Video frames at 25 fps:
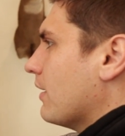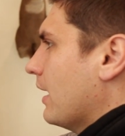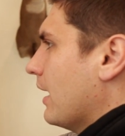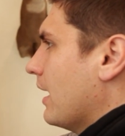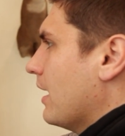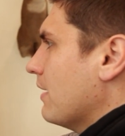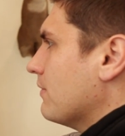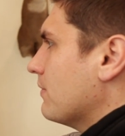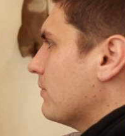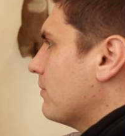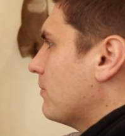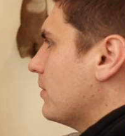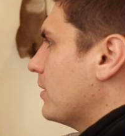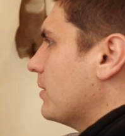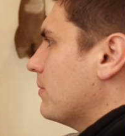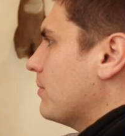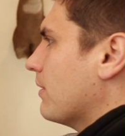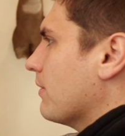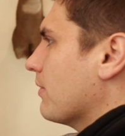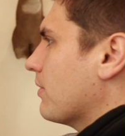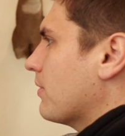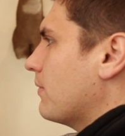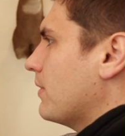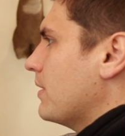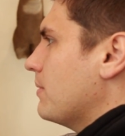I have
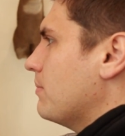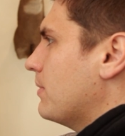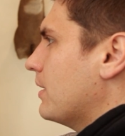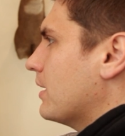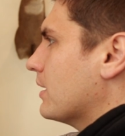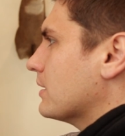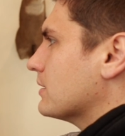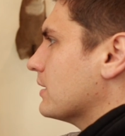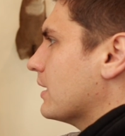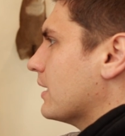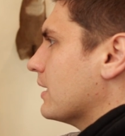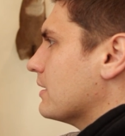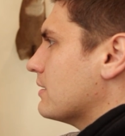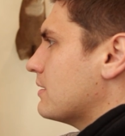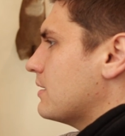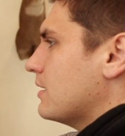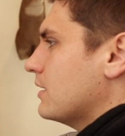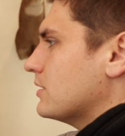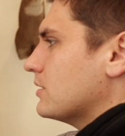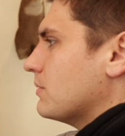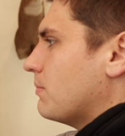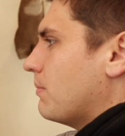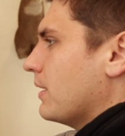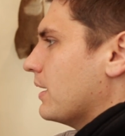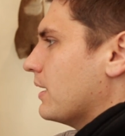about three bucks I
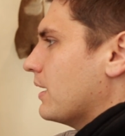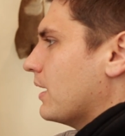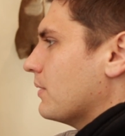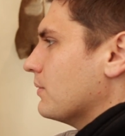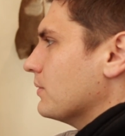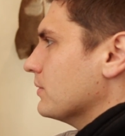anticipate I